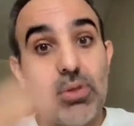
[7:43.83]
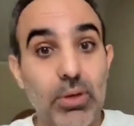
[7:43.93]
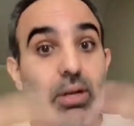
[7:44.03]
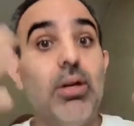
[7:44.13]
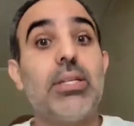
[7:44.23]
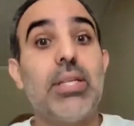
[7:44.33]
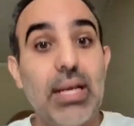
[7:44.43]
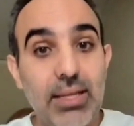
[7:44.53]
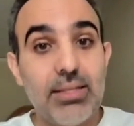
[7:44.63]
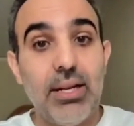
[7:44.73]
So it looks
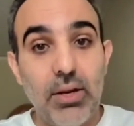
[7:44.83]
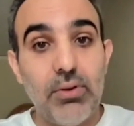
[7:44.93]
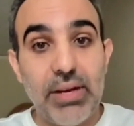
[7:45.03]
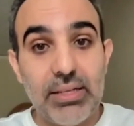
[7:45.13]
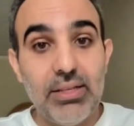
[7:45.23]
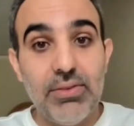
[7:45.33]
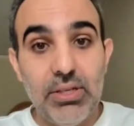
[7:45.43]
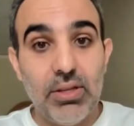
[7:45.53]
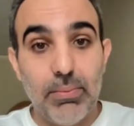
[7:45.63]
like there's a lot of activity on